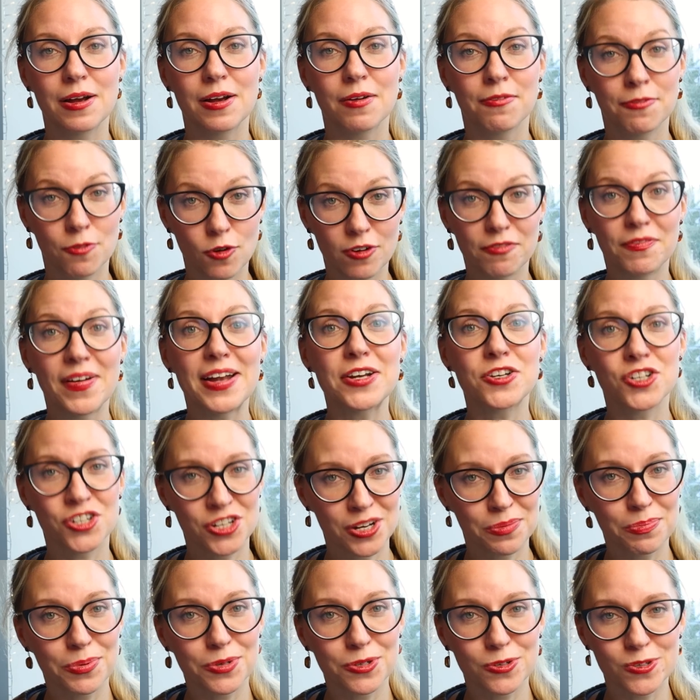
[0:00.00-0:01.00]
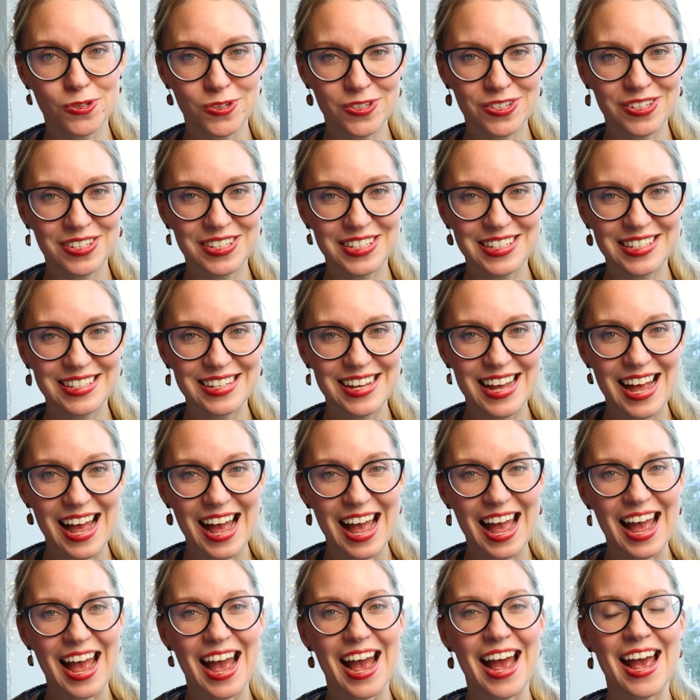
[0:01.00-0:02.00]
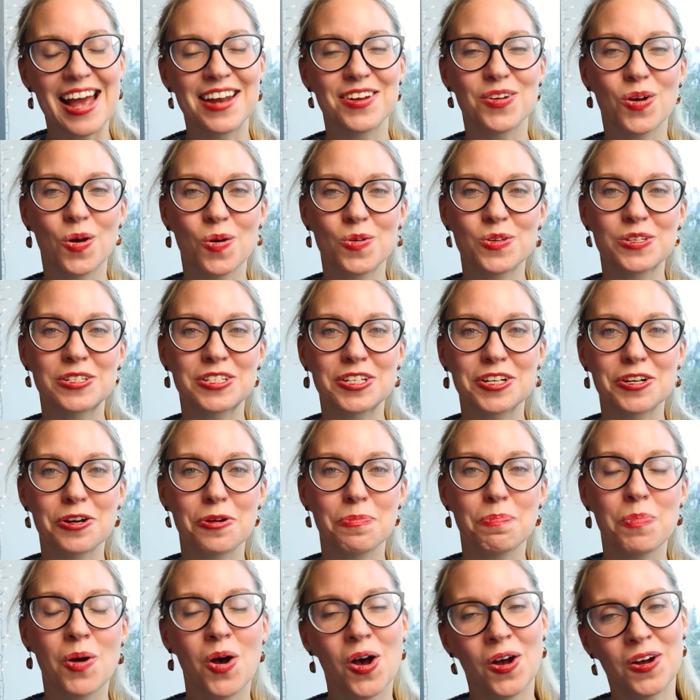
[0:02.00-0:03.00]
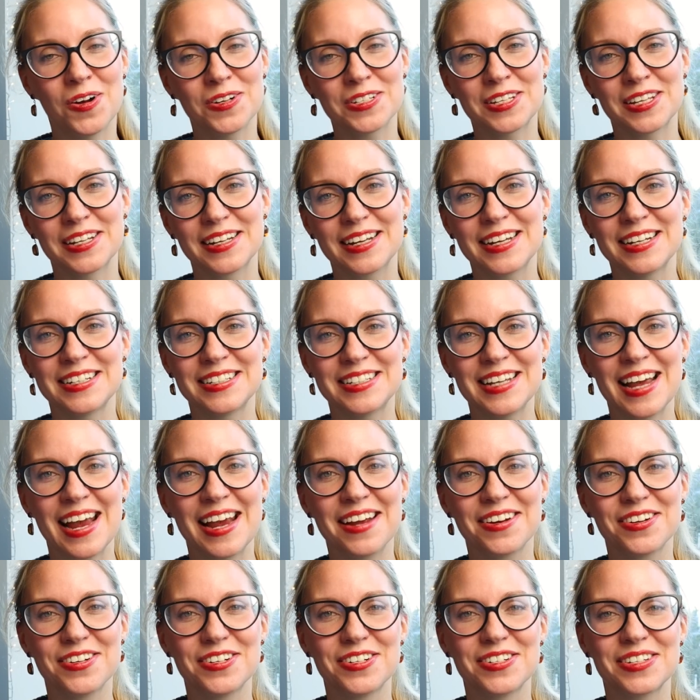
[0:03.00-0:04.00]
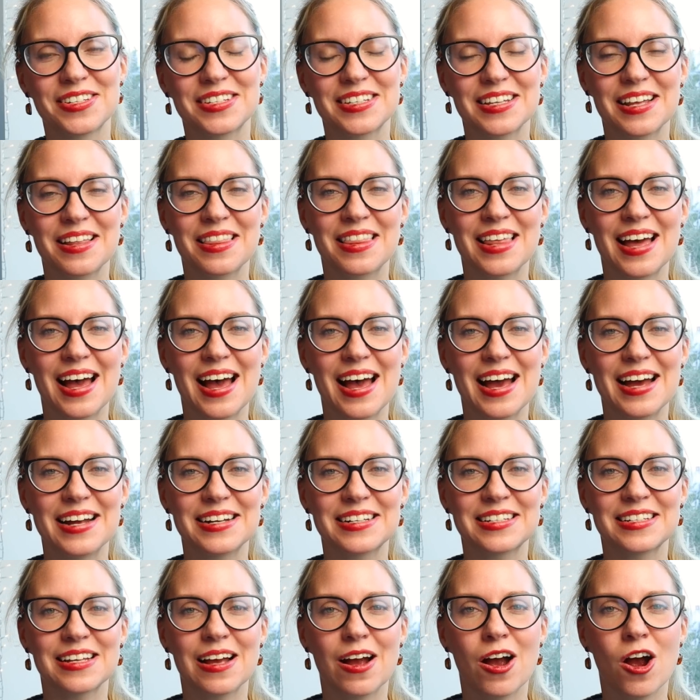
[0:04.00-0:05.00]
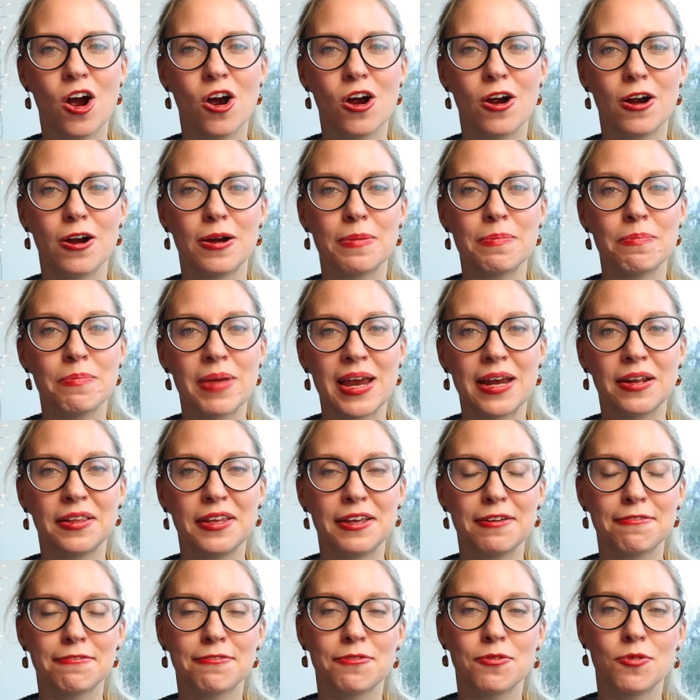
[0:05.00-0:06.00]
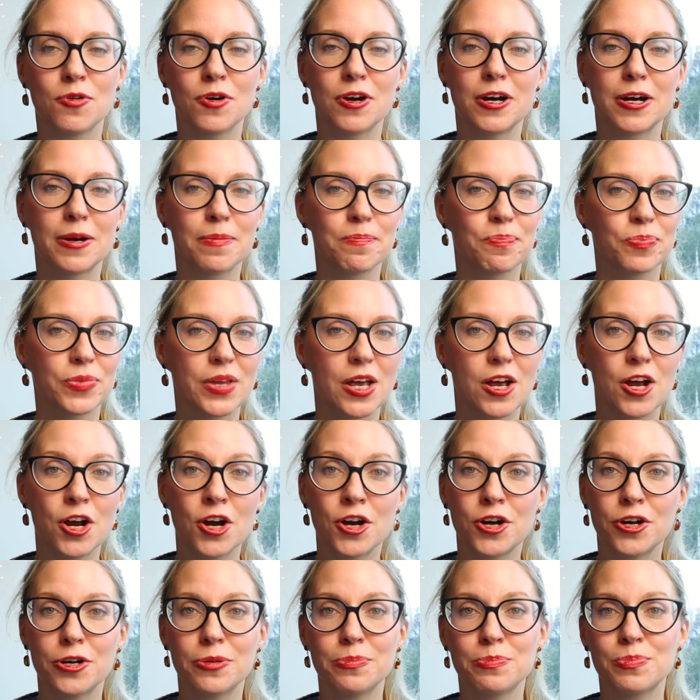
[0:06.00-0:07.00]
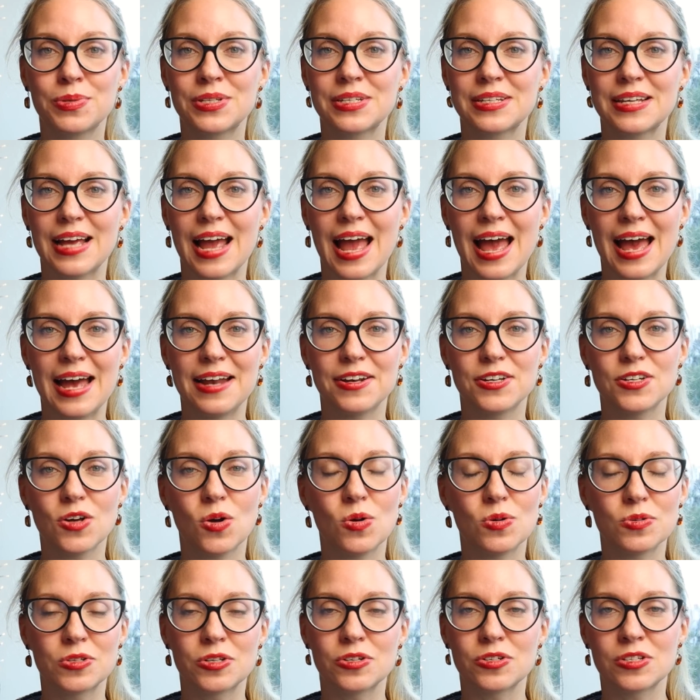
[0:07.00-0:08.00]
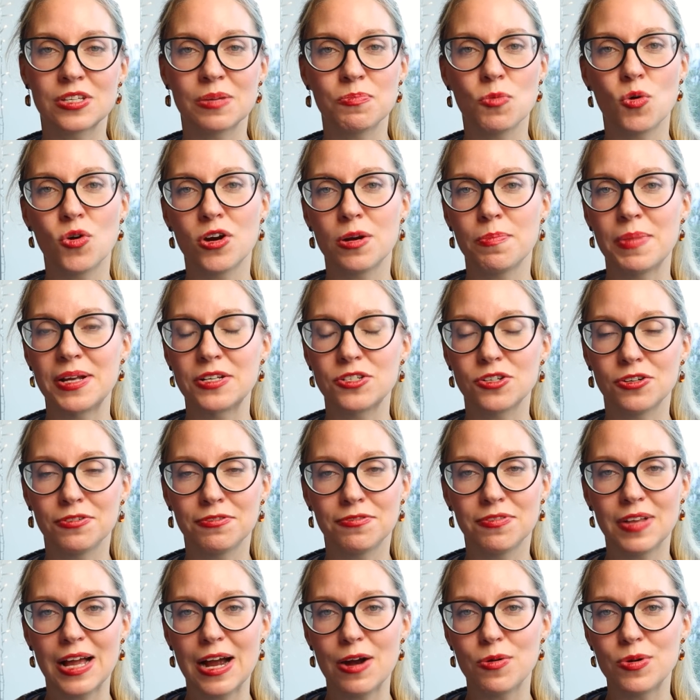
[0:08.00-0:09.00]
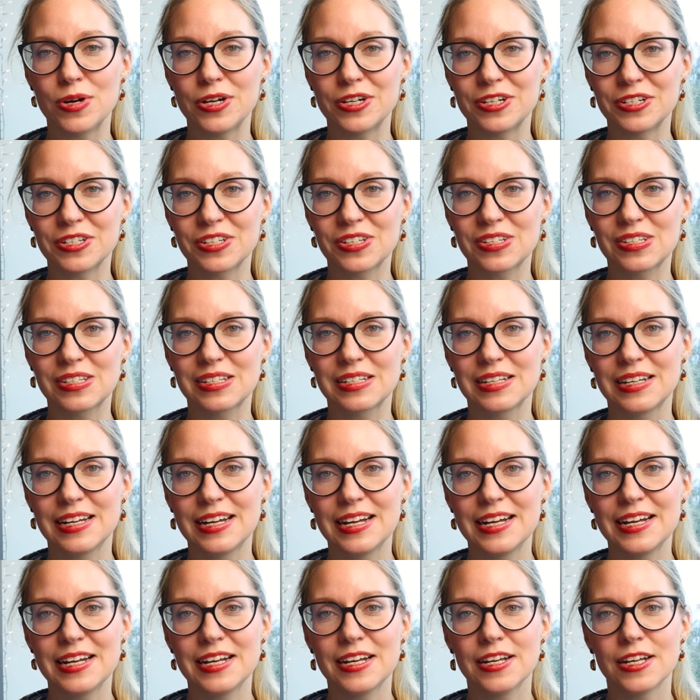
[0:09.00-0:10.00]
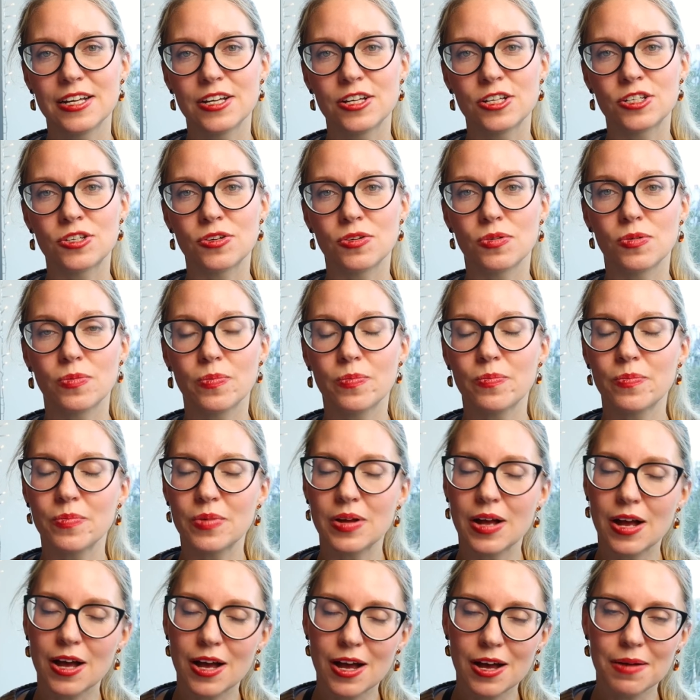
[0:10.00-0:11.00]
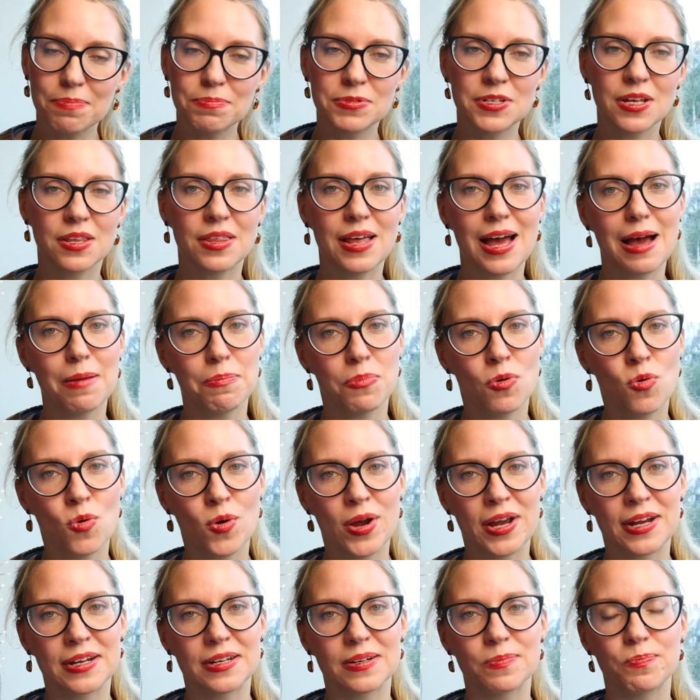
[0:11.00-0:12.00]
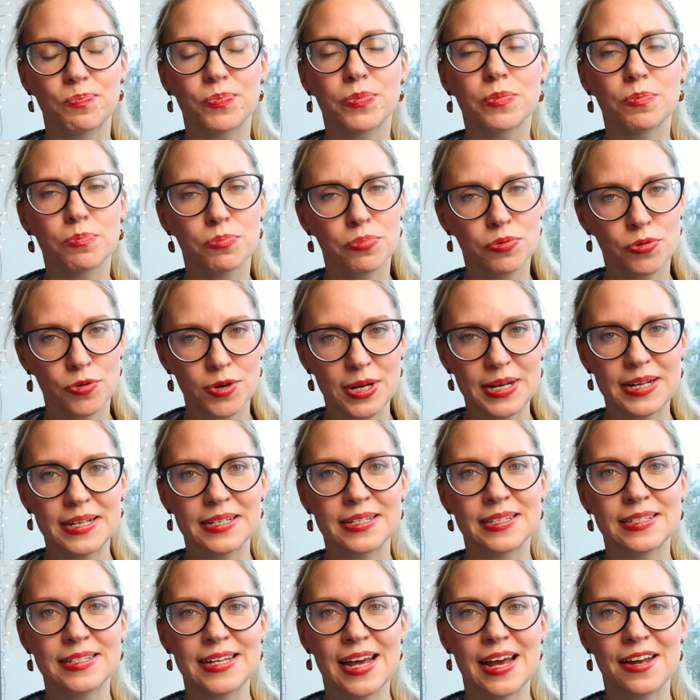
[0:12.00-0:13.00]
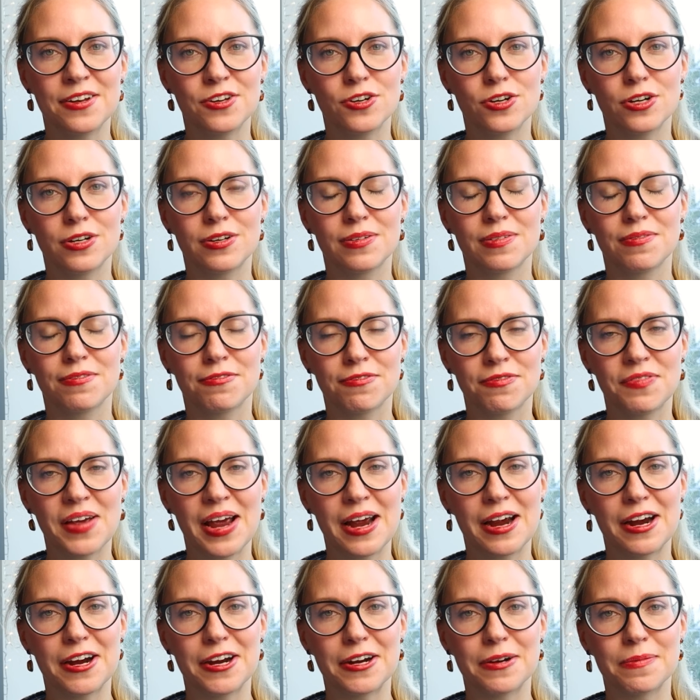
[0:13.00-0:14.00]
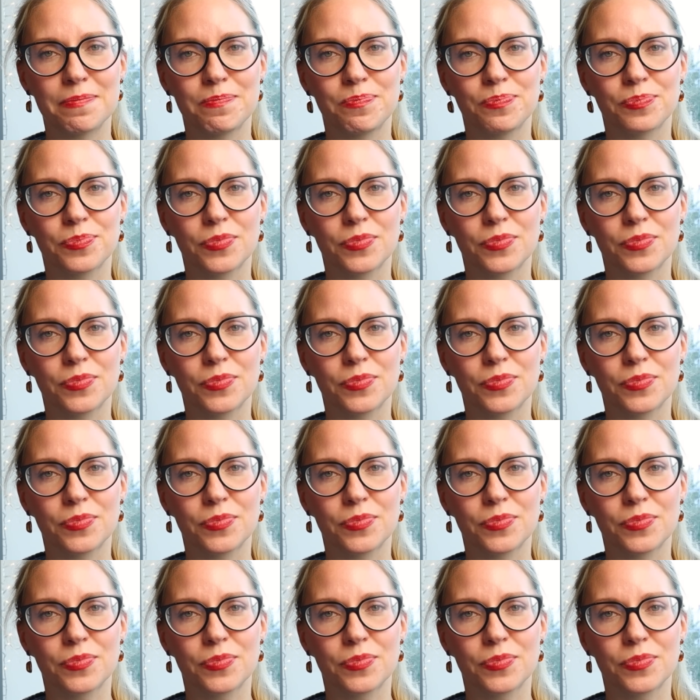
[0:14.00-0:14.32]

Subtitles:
for vegetables, and also pots and containers that are mainly for herbs and also some ornamental flowers. So up to that point, pretty standard fare.